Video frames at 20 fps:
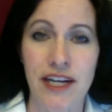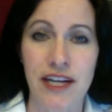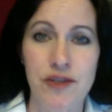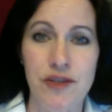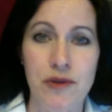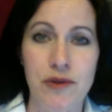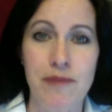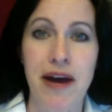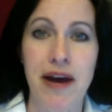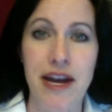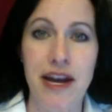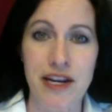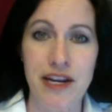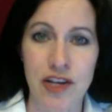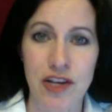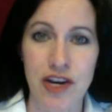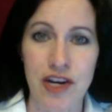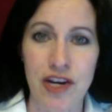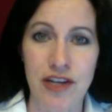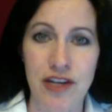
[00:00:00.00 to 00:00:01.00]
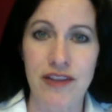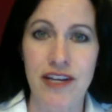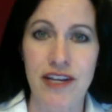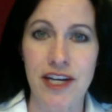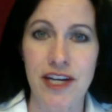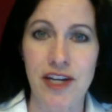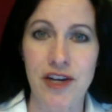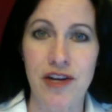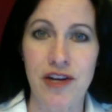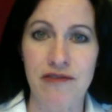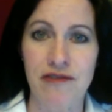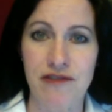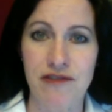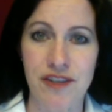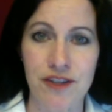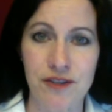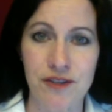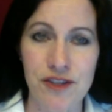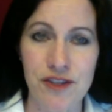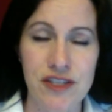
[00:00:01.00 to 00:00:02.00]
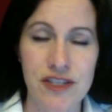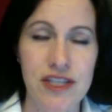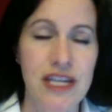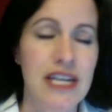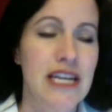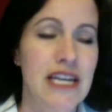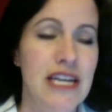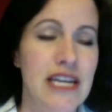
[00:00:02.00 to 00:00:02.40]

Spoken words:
I do a monologue that I call Fierce.